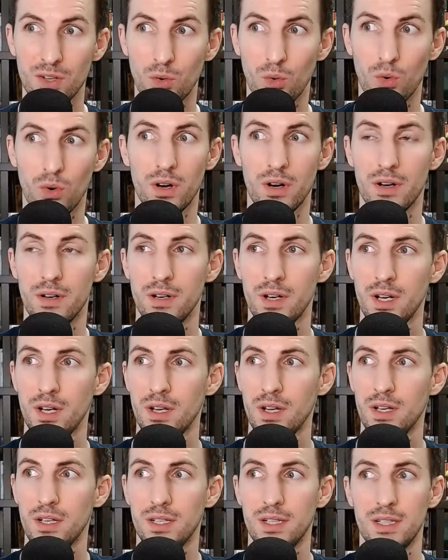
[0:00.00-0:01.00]
or
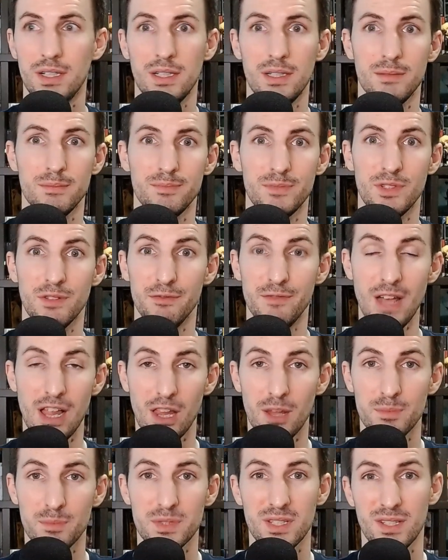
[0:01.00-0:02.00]

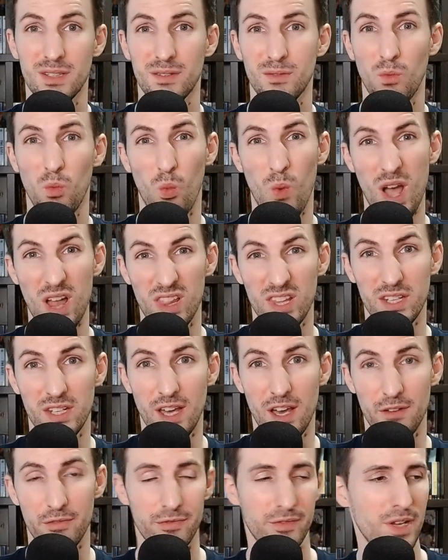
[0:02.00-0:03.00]
developed well
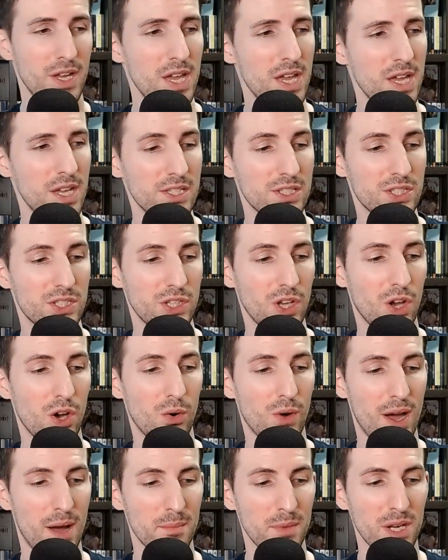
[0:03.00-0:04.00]
enough.
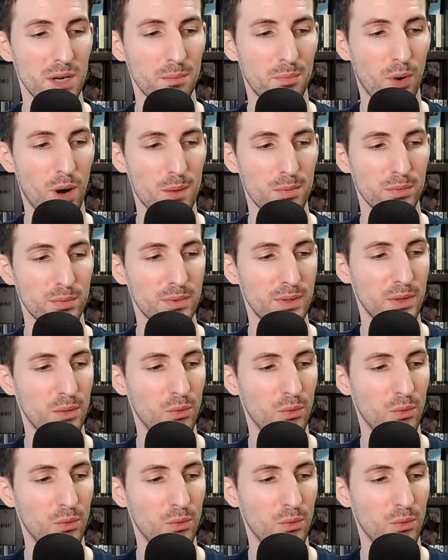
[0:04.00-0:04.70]
So I'm going to probably